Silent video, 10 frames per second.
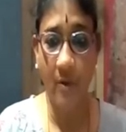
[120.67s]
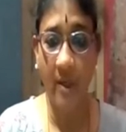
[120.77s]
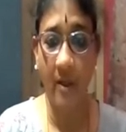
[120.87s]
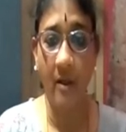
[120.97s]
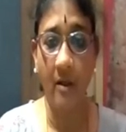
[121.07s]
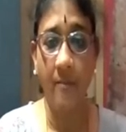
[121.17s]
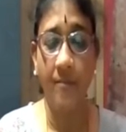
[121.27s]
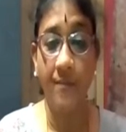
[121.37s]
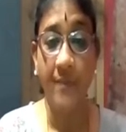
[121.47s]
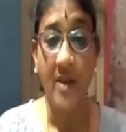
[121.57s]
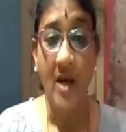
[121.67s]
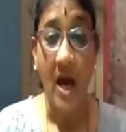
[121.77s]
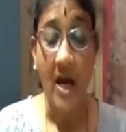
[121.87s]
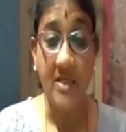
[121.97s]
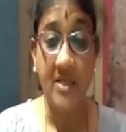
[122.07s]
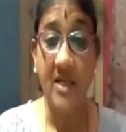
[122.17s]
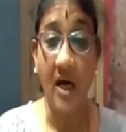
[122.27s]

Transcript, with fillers: to hill and